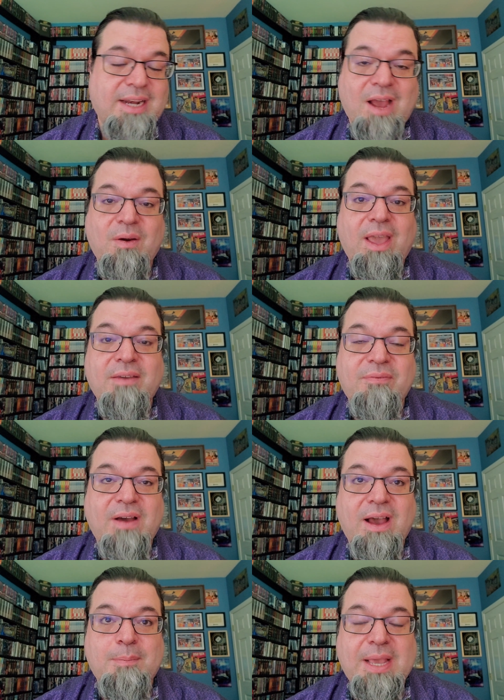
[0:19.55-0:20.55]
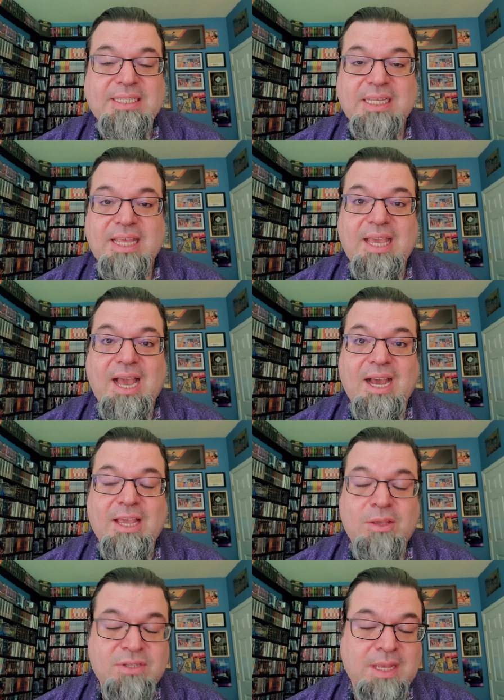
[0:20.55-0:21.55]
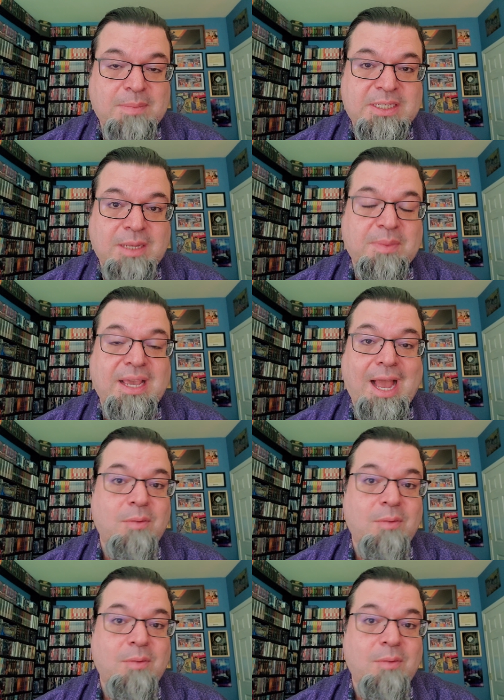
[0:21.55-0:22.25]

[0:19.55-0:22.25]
Now, if uh, basically uh, you sent me something,